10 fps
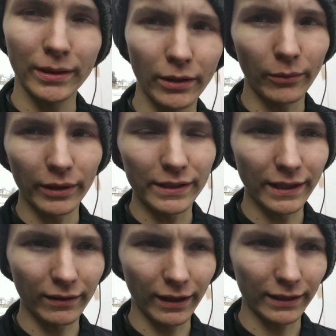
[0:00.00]
they don't really
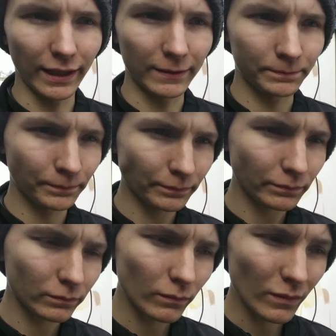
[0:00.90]
sound like that.
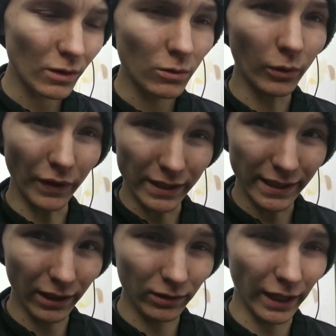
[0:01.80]
What they
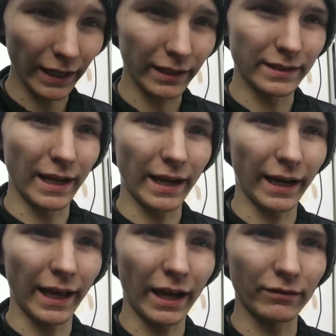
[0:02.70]
sound like is they
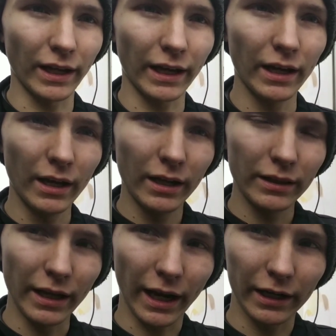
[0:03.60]
kind of have like,
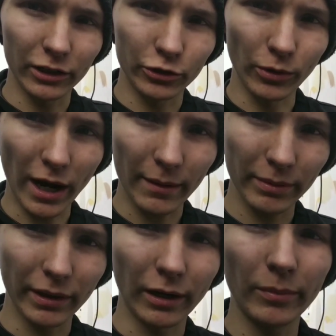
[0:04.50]
they kind of
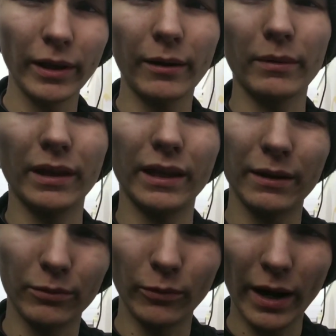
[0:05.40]
drop in RPM and then
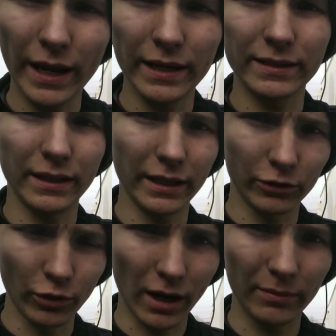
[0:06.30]
they raise and they
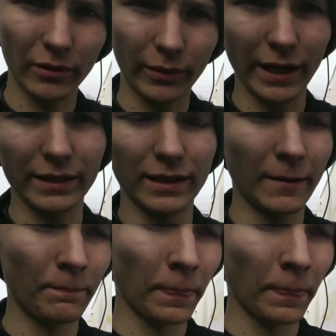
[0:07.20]
drop and raise.